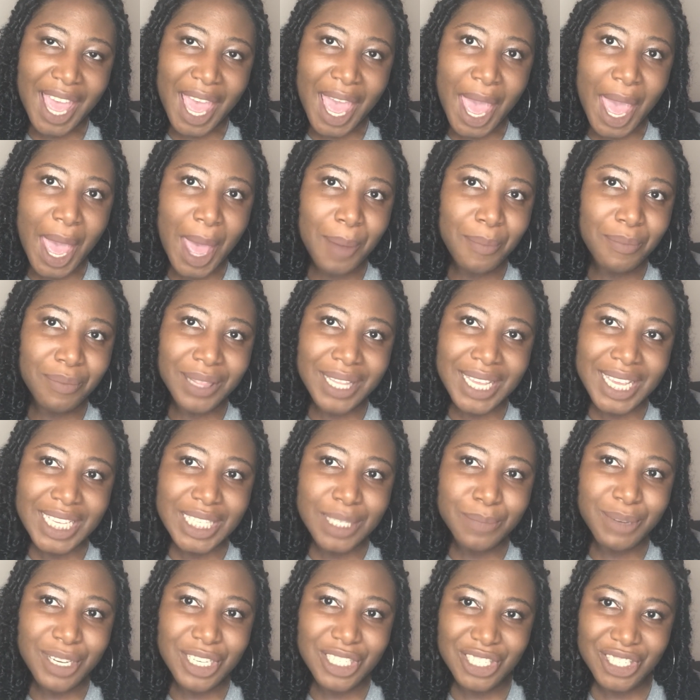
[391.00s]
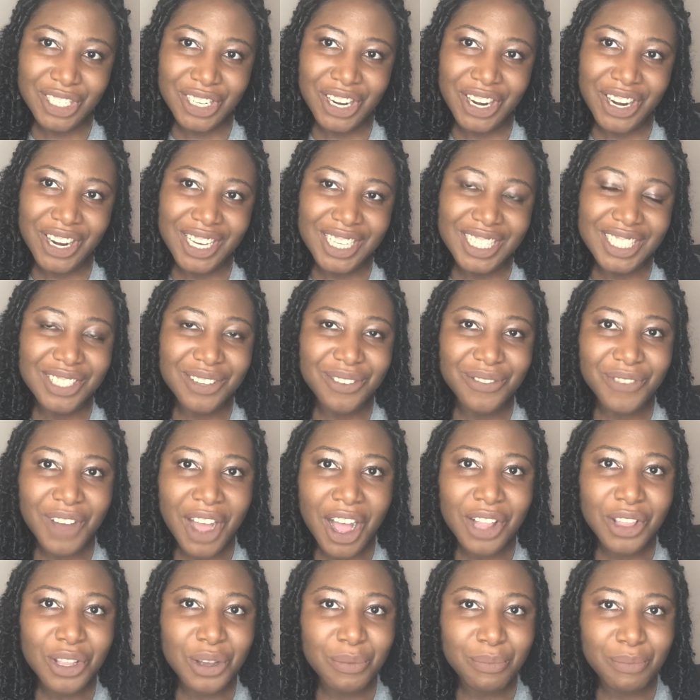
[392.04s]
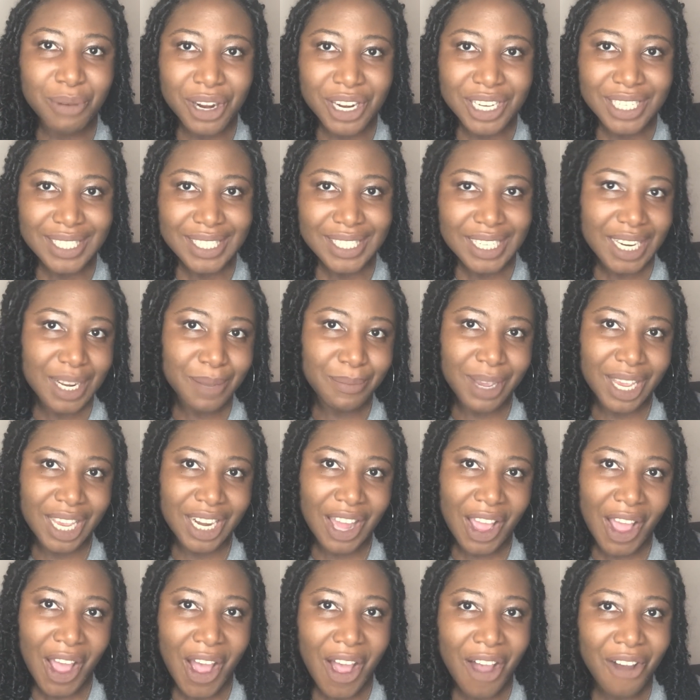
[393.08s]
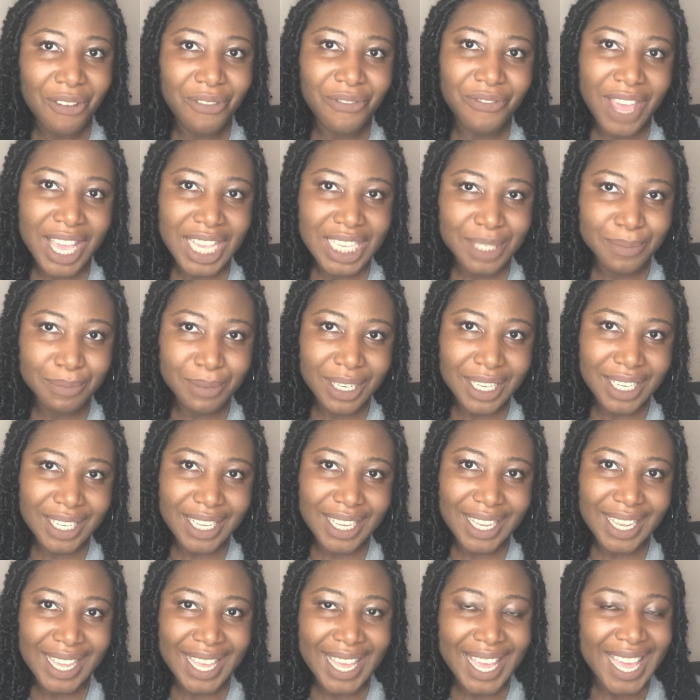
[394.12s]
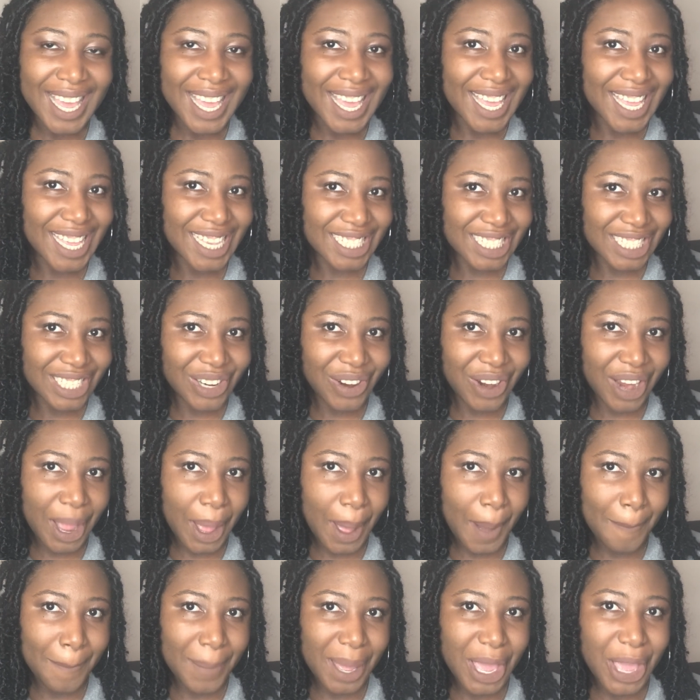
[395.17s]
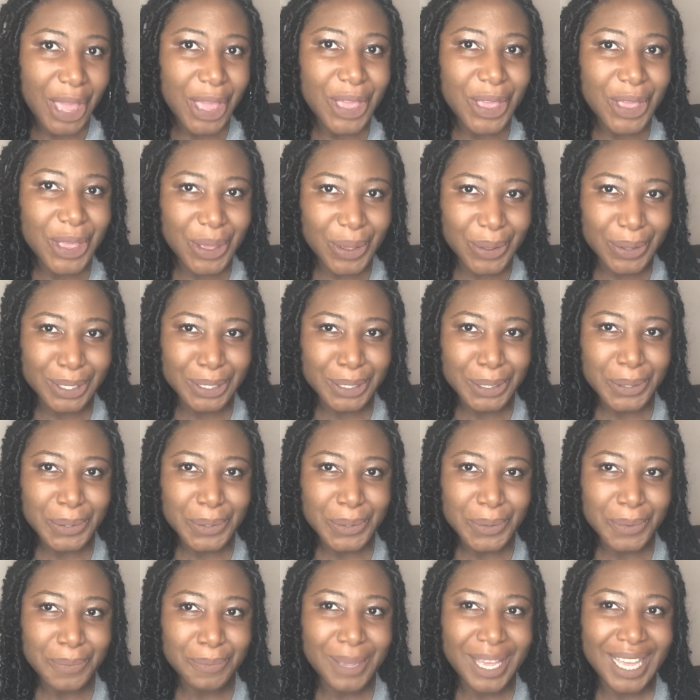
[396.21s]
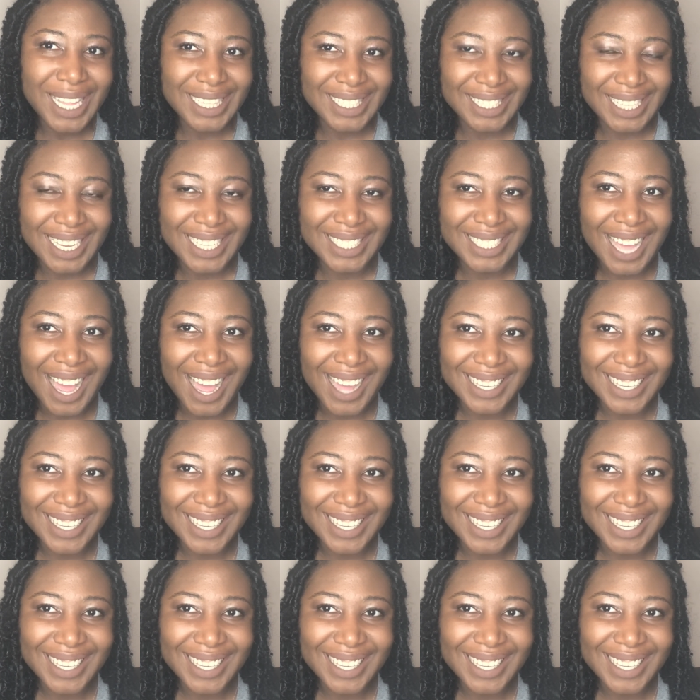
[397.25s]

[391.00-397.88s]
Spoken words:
And please be sure to follow Pure Cinnamon on Facebook, Instagram, YouTube, and TikTok.